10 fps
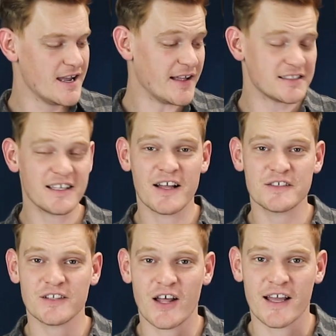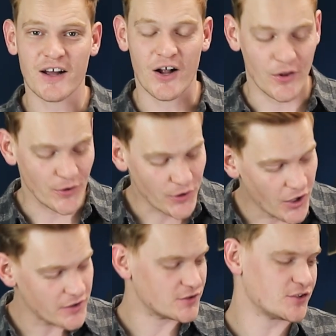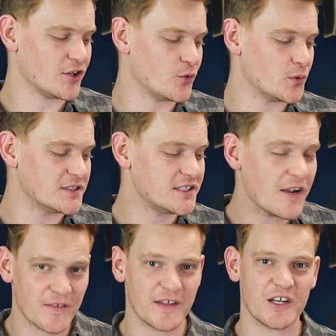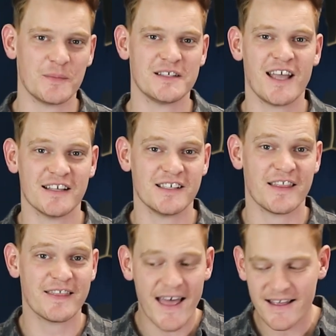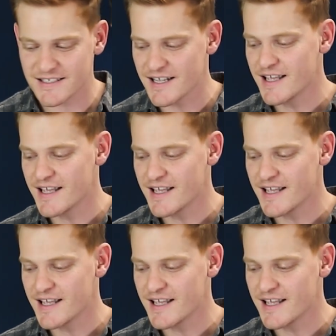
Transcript: That sounds like a lot, so we're definitely going to be testing that